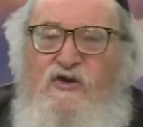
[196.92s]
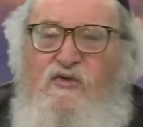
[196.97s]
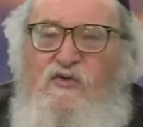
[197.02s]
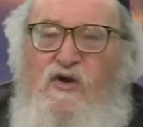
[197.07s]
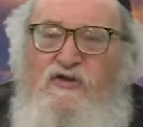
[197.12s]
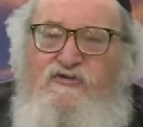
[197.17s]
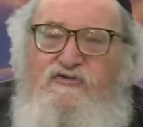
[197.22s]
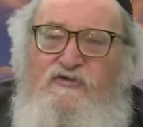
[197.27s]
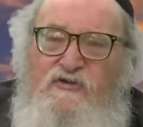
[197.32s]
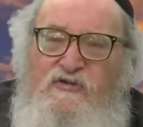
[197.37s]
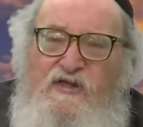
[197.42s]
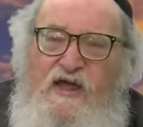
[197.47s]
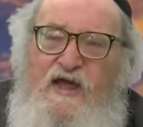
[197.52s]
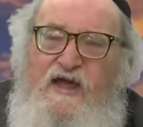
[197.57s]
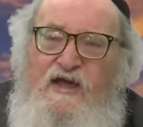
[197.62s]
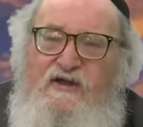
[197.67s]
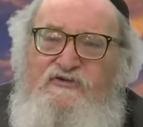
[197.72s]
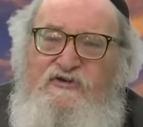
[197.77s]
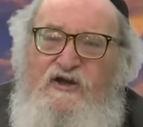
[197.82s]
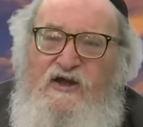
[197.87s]
you're usher
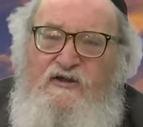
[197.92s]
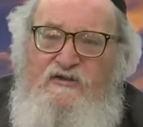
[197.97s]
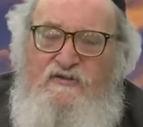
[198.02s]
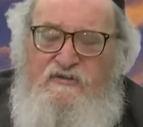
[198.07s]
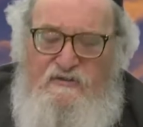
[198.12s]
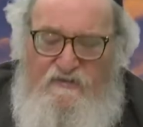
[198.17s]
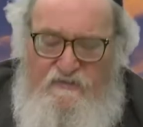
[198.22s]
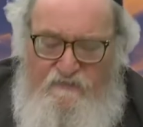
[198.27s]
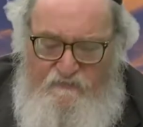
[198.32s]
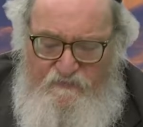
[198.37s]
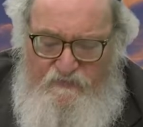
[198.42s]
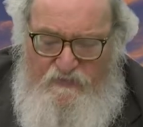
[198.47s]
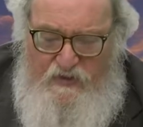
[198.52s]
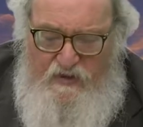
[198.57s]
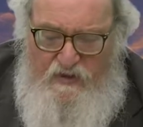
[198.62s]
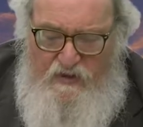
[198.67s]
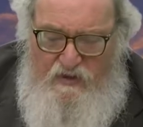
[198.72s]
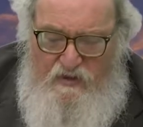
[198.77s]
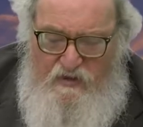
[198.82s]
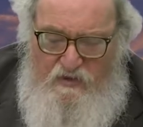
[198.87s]
lehejait.
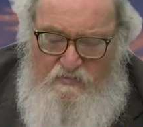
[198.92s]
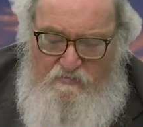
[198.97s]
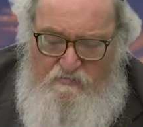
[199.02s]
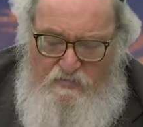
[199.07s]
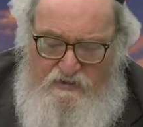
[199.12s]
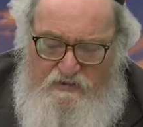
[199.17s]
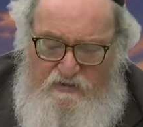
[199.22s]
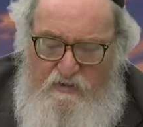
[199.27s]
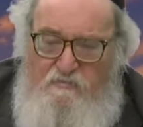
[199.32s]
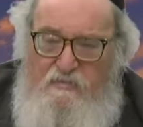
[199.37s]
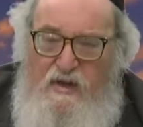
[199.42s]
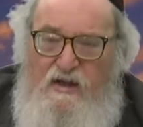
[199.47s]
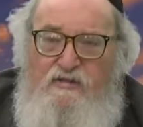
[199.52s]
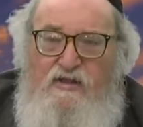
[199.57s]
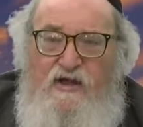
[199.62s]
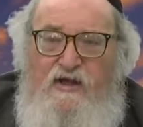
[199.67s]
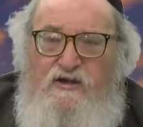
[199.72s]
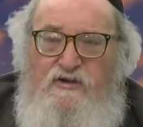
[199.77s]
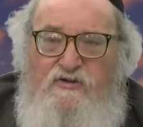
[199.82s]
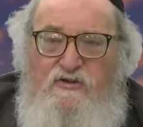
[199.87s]
But the
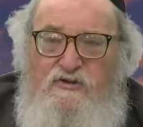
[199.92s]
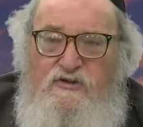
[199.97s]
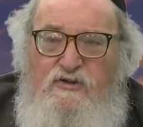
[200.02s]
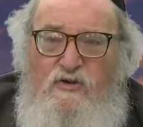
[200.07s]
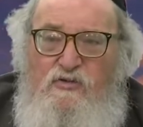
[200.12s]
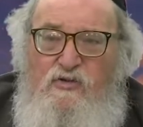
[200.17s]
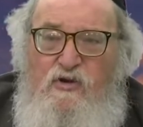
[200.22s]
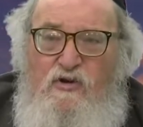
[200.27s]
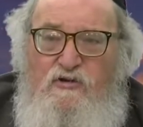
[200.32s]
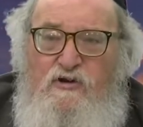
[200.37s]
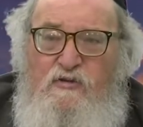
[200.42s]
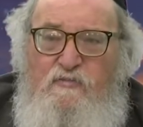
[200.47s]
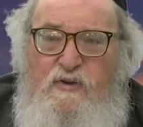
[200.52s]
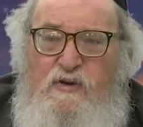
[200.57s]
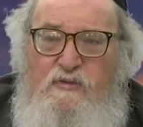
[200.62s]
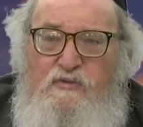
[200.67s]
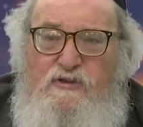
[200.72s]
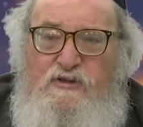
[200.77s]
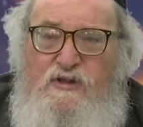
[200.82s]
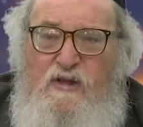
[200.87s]
melech could no longer
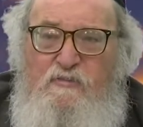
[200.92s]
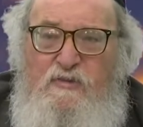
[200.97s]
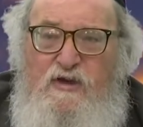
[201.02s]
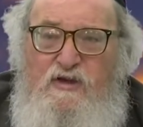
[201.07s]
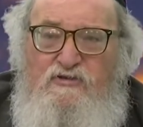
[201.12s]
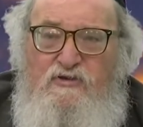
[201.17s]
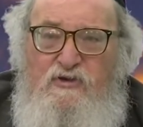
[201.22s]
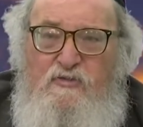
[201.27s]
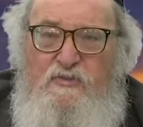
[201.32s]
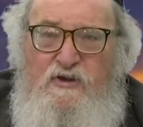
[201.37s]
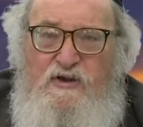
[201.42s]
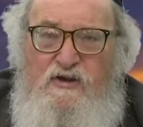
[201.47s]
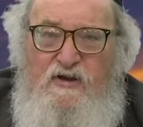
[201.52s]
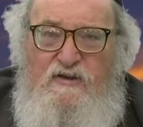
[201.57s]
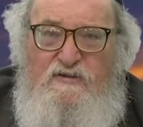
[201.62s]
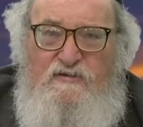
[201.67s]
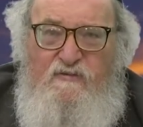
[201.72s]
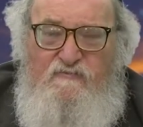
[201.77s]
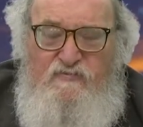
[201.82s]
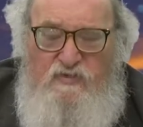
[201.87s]
be with them either
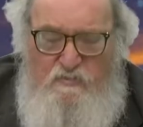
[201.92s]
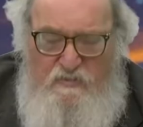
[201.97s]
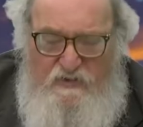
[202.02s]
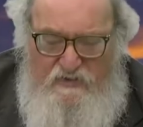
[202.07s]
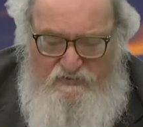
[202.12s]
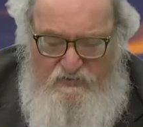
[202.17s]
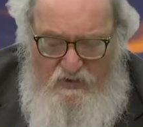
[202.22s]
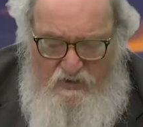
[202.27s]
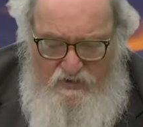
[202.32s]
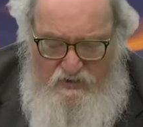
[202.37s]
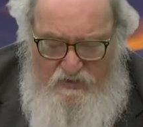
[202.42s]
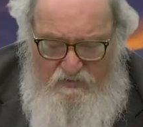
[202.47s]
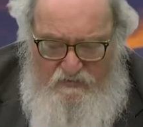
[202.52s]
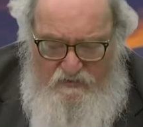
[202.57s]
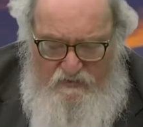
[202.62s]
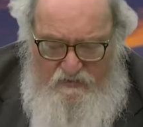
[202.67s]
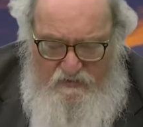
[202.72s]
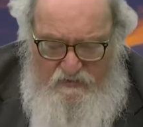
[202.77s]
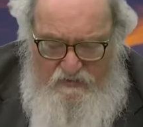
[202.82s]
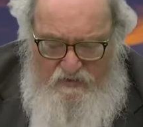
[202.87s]
because of the
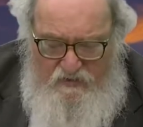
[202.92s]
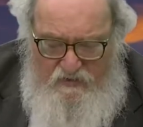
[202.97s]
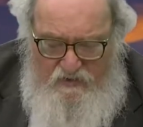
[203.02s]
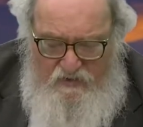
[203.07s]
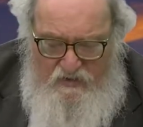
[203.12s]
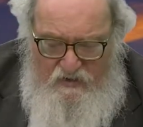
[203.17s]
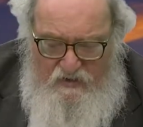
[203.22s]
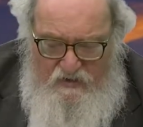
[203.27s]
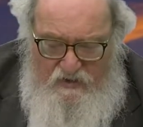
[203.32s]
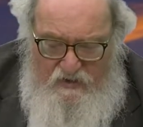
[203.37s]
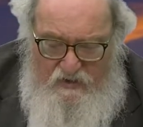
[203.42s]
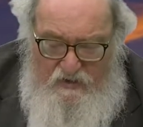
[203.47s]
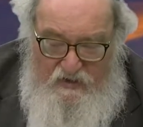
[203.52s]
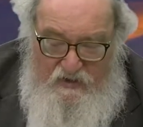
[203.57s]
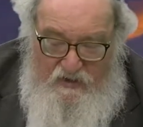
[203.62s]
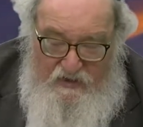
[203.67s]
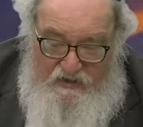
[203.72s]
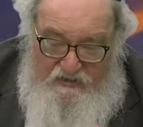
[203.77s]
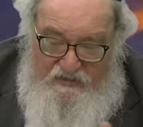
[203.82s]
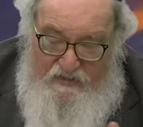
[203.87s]
bizayon,
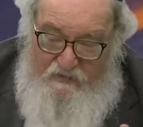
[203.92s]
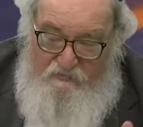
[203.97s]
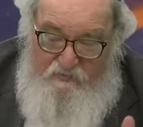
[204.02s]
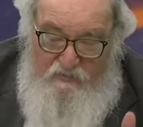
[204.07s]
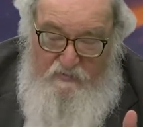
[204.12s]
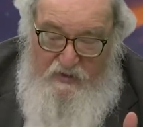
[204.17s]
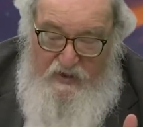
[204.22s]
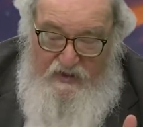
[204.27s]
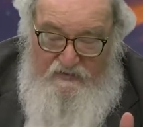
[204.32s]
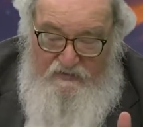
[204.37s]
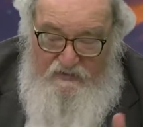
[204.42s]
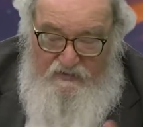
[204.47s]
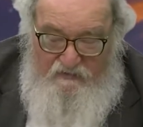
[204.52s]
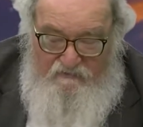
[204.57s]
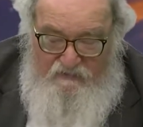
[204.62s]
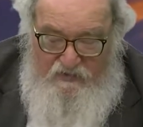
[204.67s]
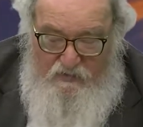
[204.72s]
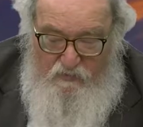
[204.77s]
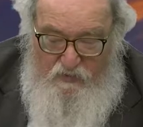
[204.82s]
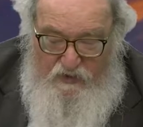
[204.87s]
and they remained
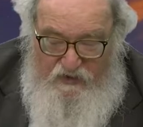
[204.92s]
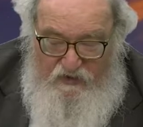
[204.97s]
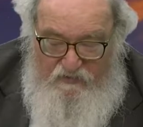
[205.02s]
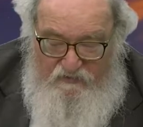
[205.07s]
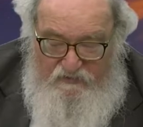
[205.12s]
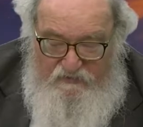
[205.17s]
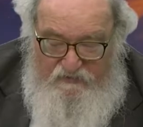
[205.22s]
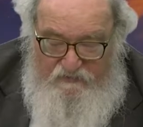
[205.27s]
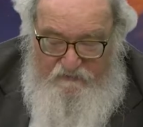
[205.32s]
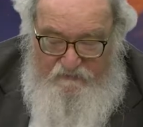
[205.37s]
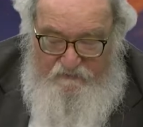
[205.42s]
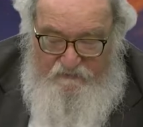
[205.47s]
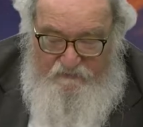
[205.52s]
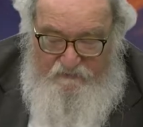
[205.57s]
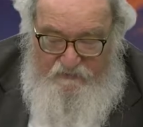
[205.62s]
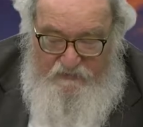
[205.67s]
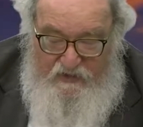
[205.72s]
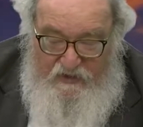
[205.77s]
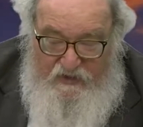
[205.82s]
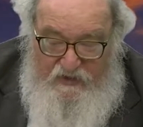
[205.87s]
living widows.
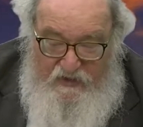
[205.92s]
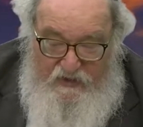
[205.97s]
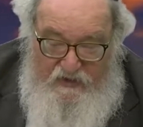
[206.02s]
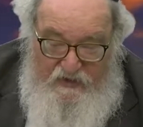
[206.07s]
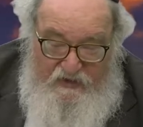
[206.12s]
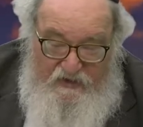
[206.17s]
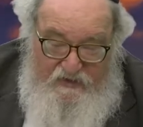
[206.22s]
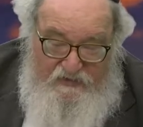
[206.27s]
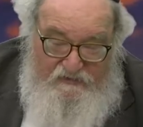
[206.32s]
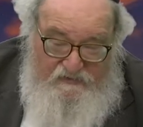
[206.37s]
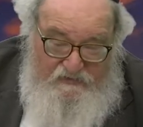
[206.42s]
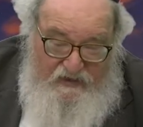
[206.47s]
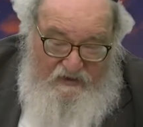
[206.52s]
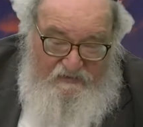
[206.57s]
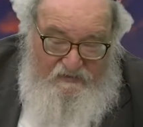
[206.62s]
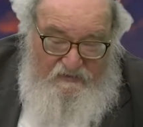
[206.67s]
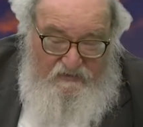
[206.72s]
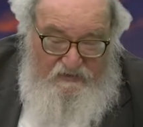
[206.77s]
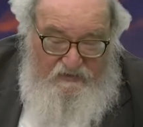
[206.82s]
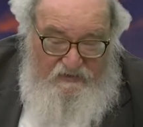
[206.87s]
It's
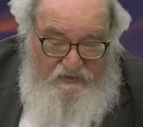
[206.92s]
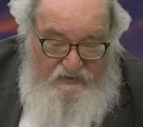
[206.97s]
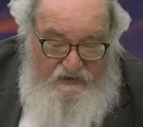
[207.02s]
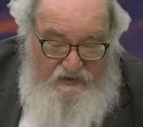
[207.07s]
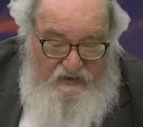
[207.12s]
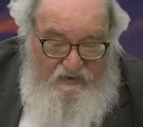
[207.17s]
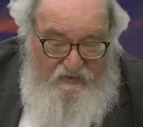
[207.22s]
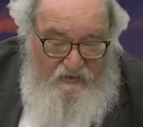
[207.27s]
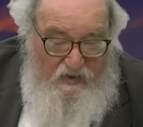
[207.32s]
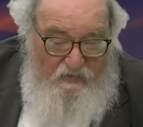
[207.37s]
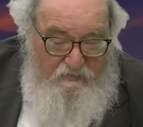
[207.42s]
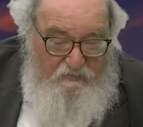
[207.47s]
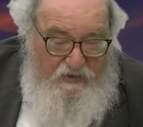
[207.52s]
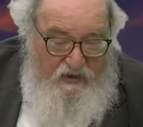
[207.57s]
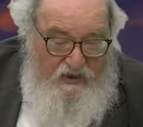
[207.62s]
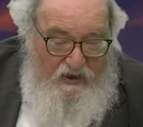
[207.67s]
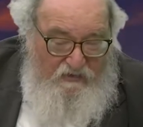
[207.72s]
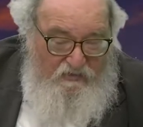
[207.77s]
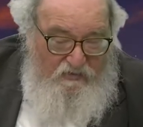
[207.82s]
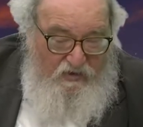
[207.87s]
not clear, al
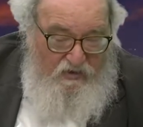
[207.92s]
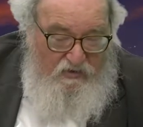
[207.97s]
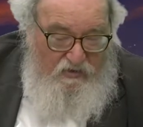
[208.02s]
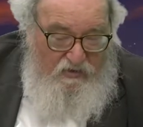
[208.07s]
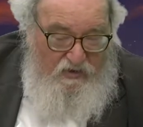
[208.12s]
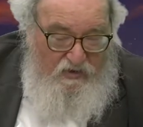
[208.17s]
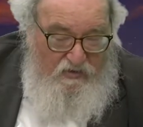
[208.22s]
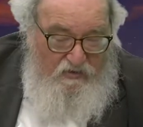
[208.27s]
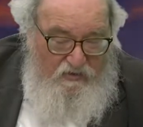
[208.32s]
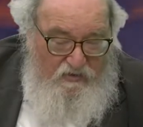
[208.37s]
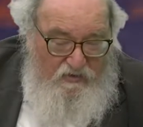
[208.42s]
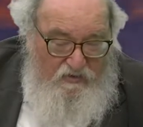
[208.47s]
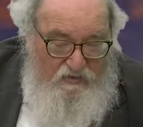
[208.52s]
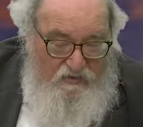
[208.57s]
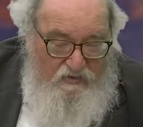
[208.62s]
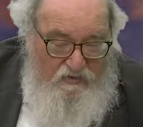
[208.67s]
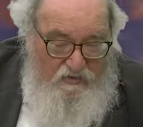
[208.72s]
pi halacha,